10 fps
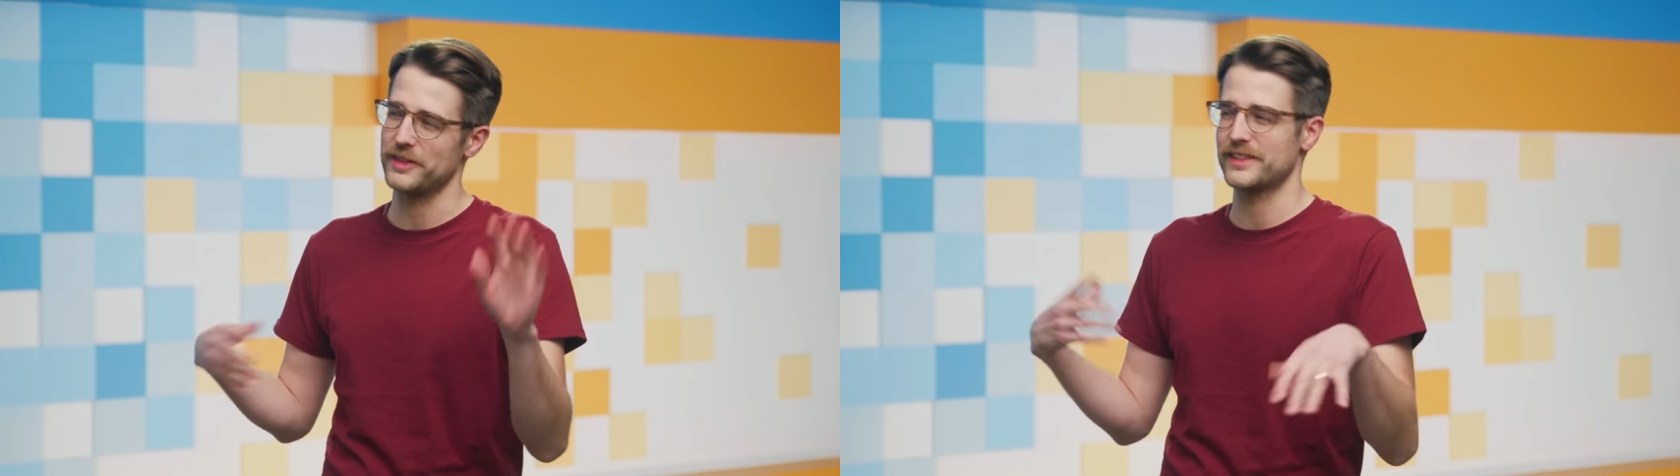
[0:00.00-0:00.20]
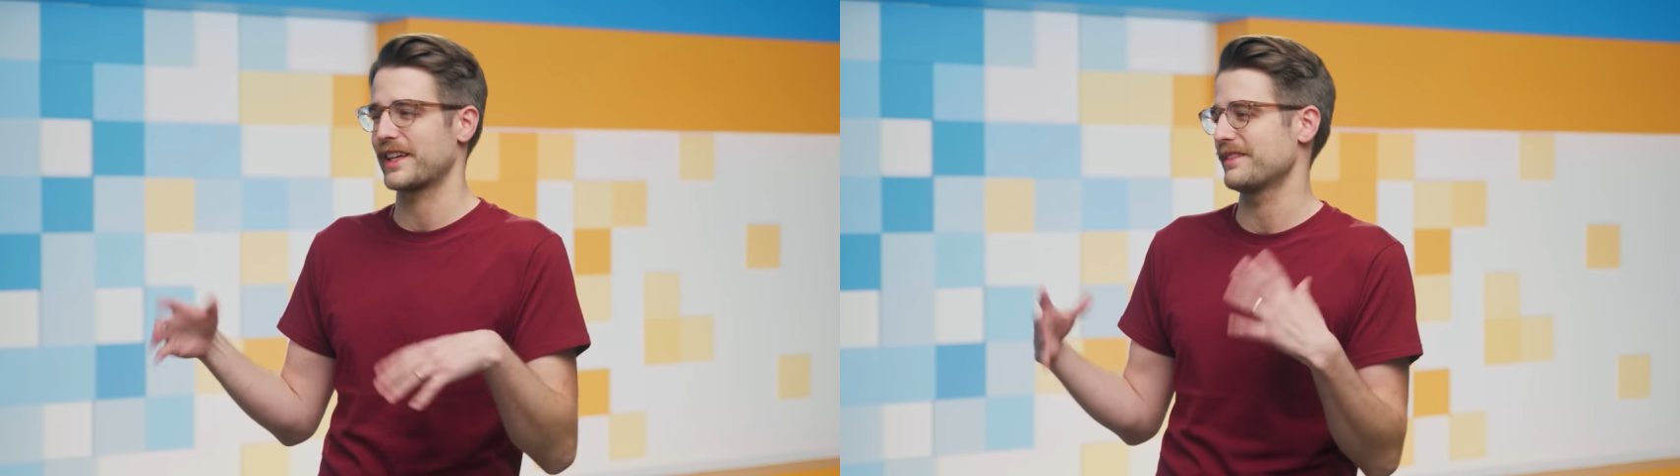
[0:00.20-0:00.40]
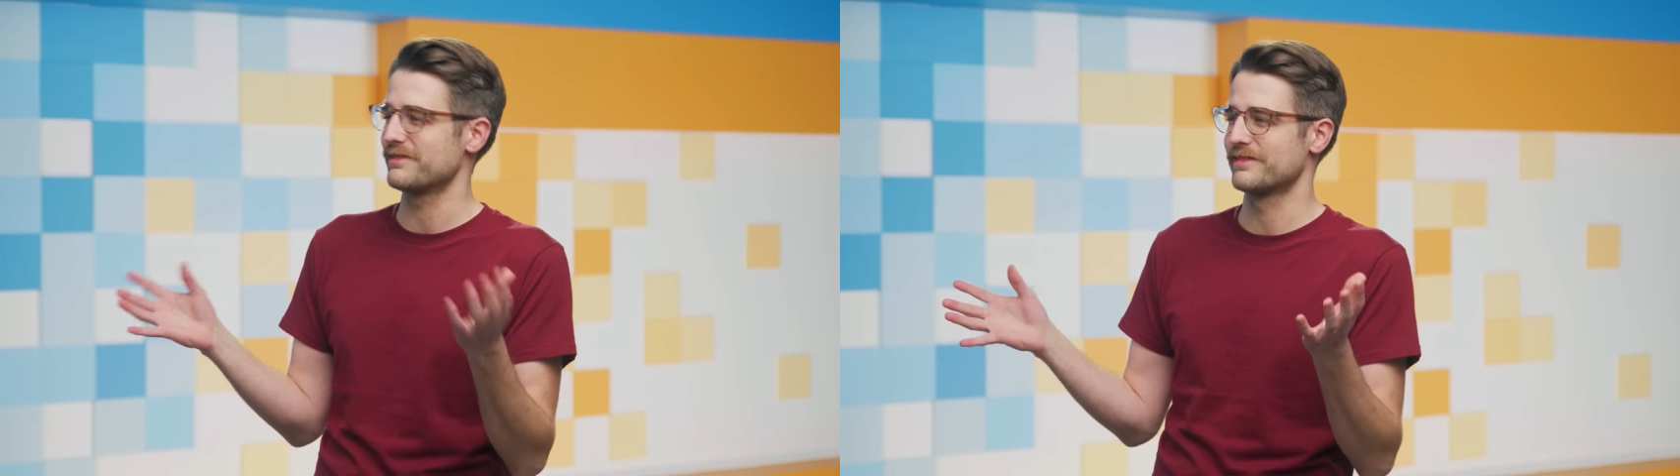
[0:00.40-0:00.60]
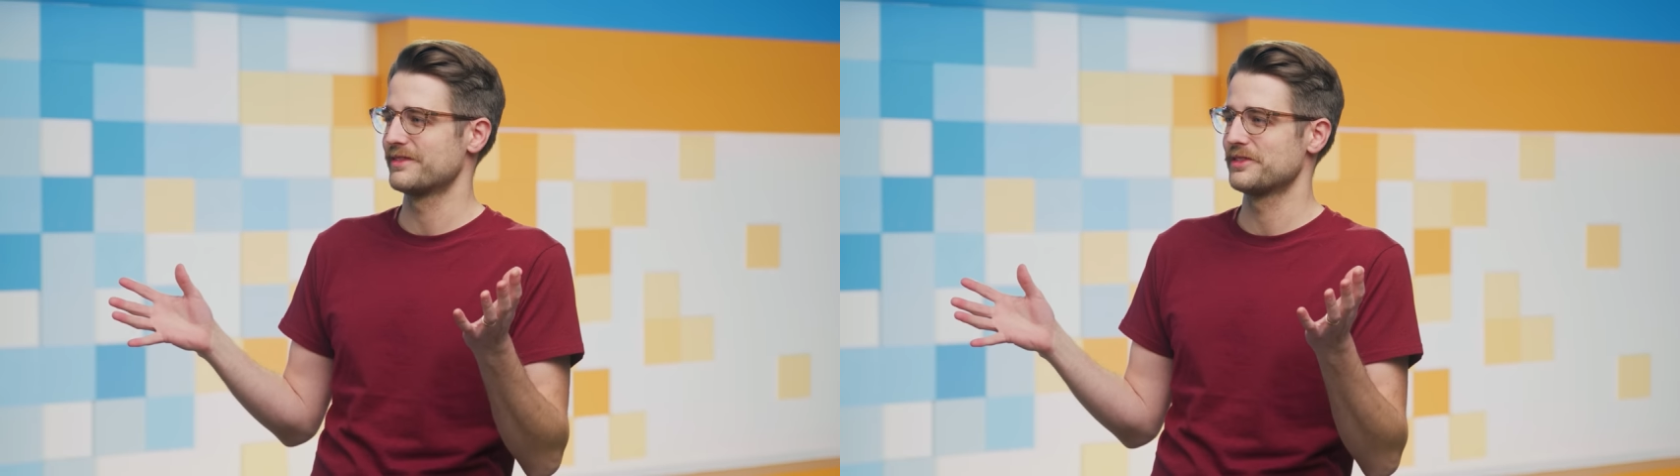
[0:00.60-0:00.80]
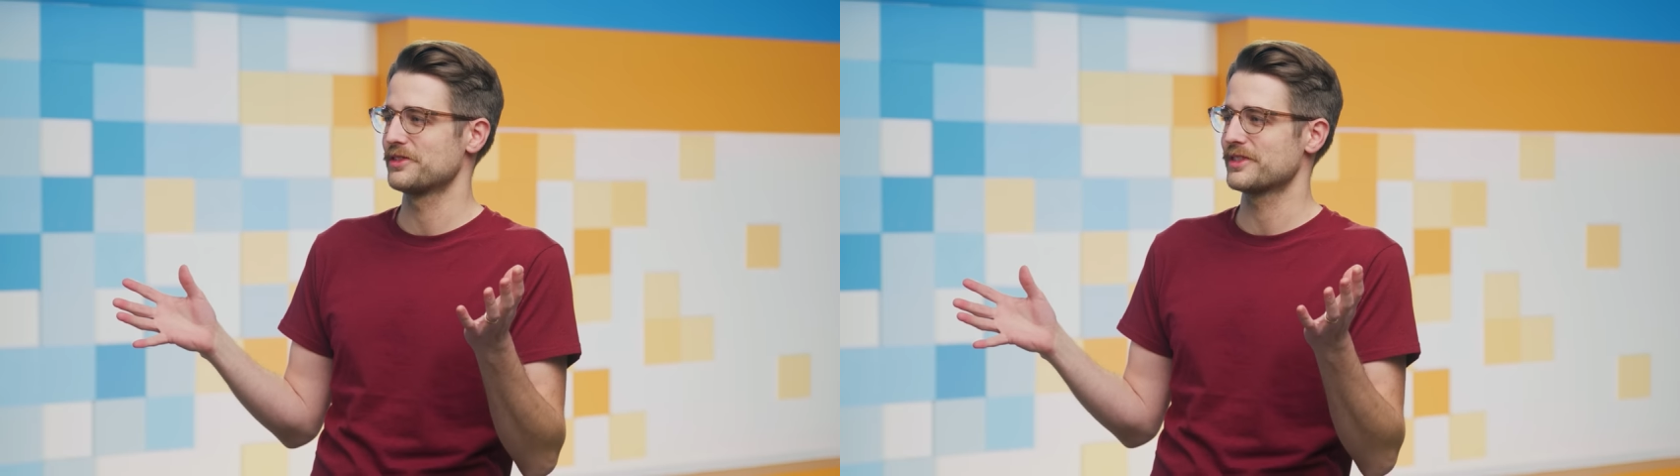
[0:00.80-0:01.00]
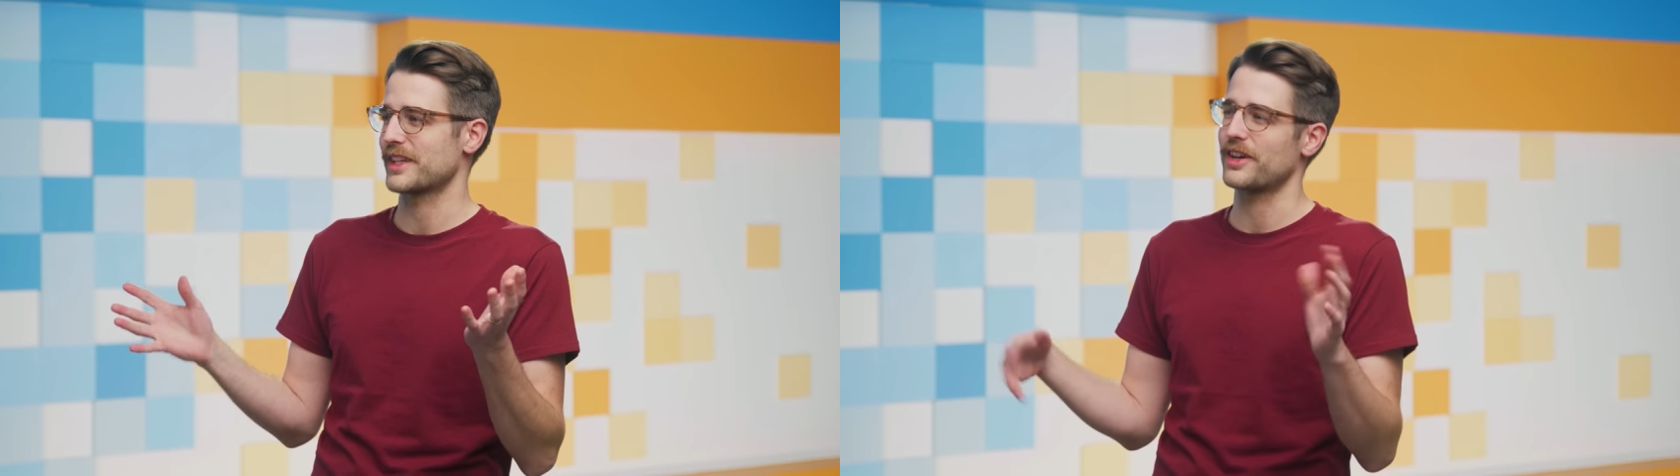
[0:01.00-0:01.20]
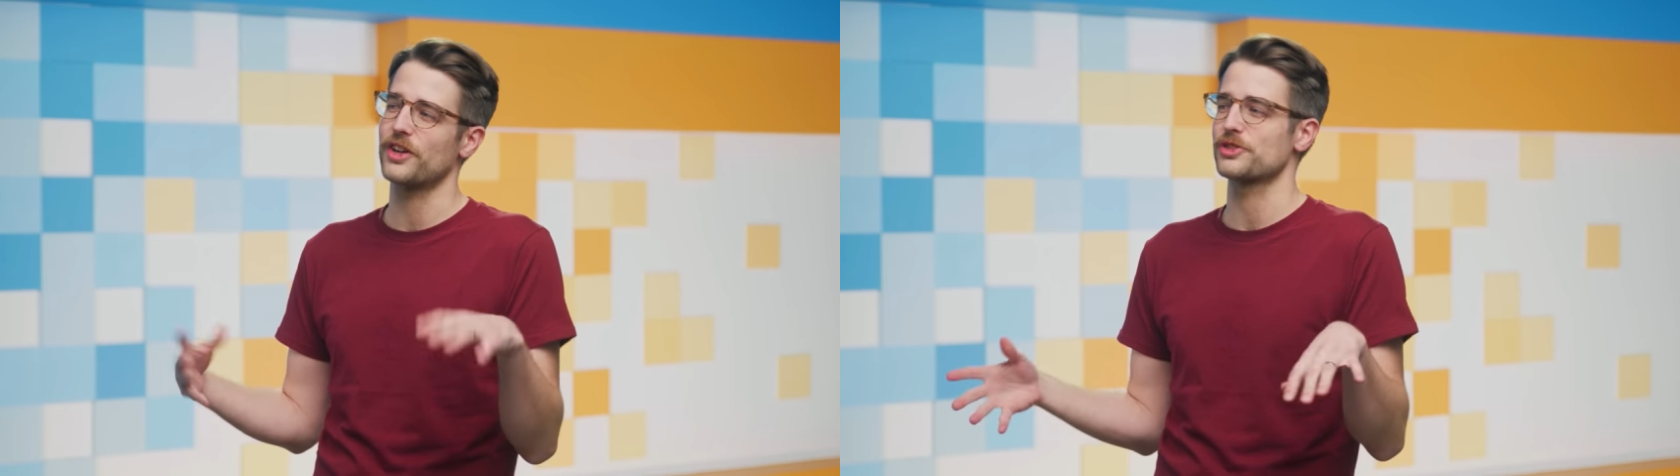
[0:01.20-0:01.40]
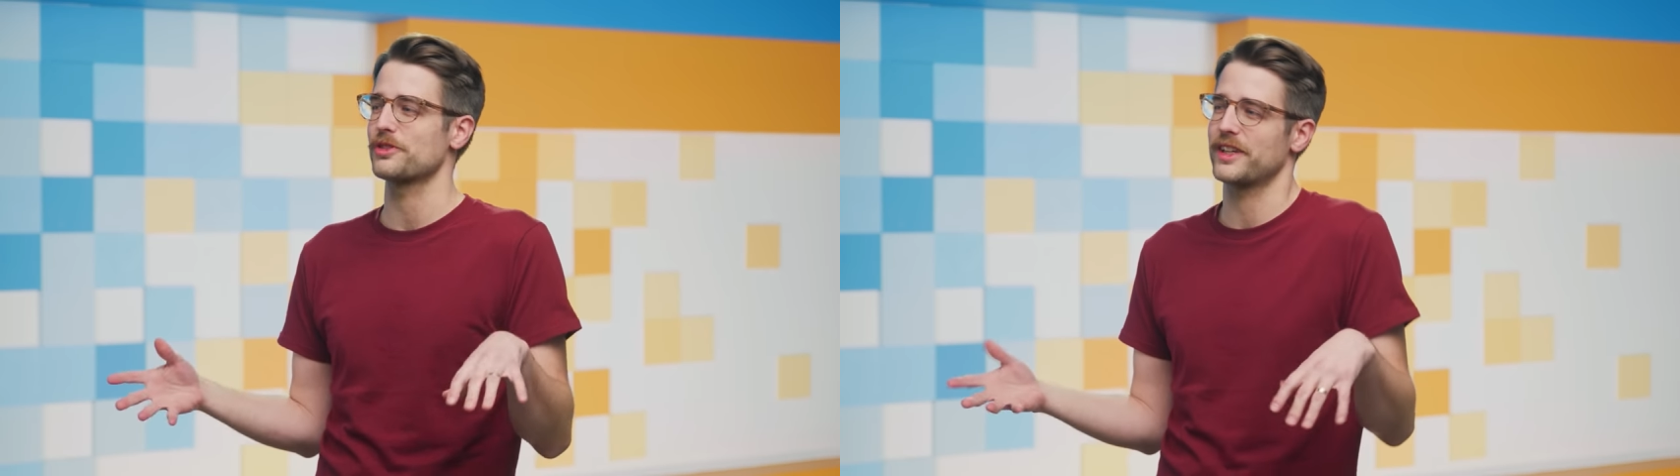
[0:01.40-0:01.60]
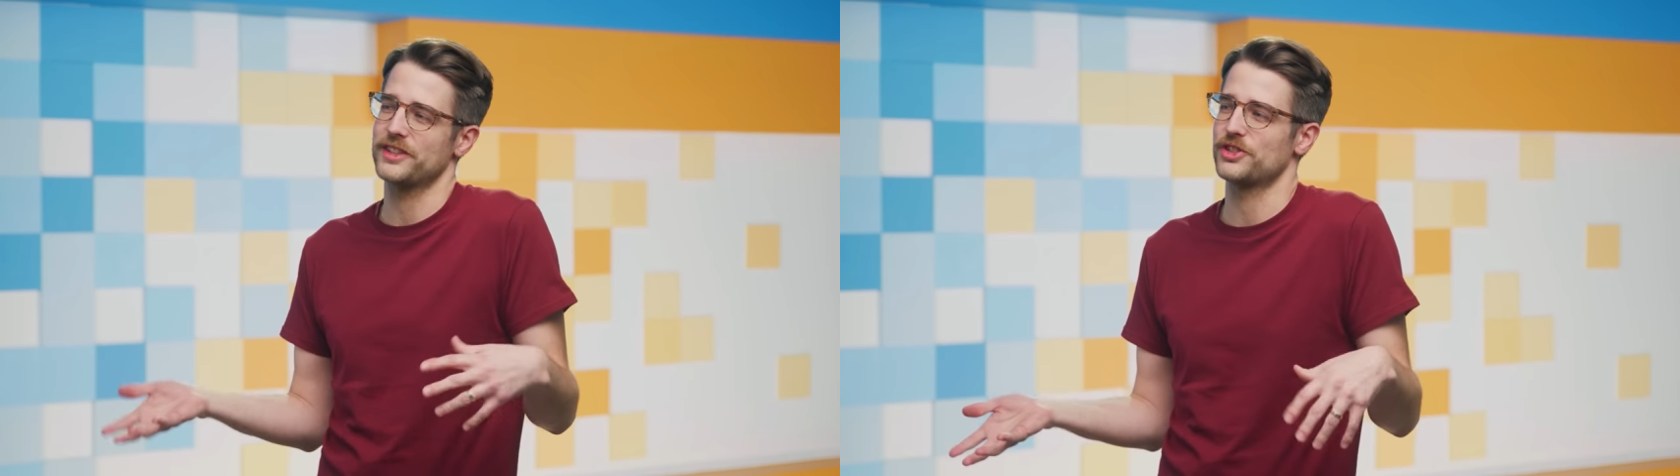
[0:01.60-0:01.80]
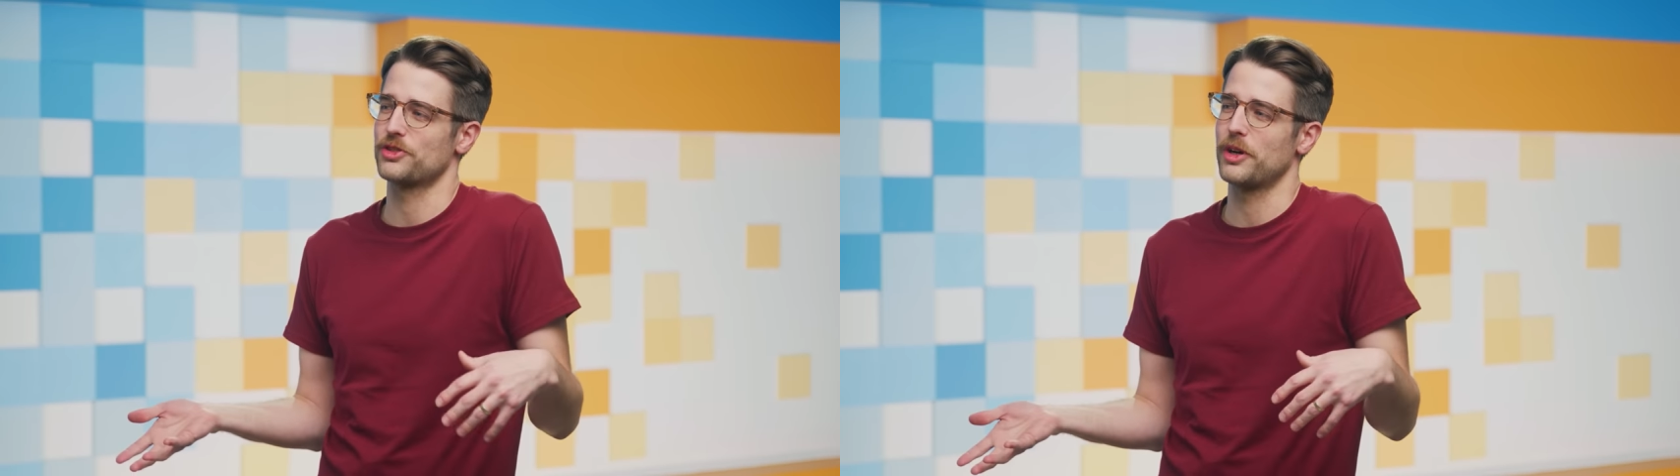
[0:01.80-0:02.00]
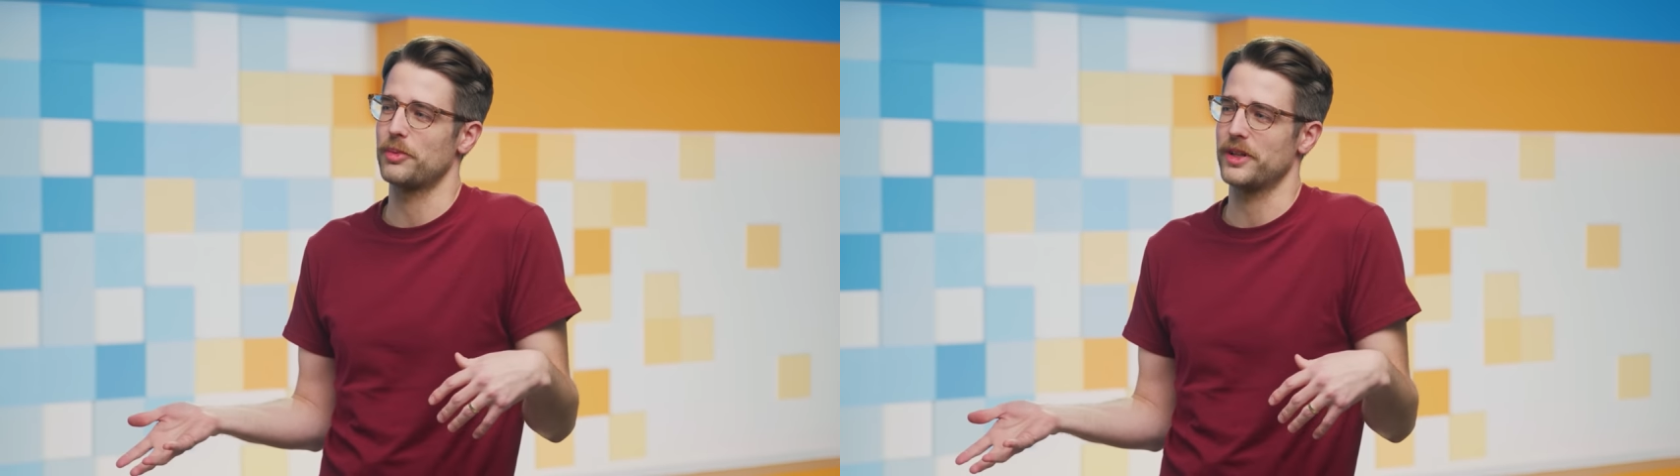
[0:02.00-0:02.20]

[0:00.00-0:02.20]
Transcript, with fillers: It's like a cultural thing. I just grew up with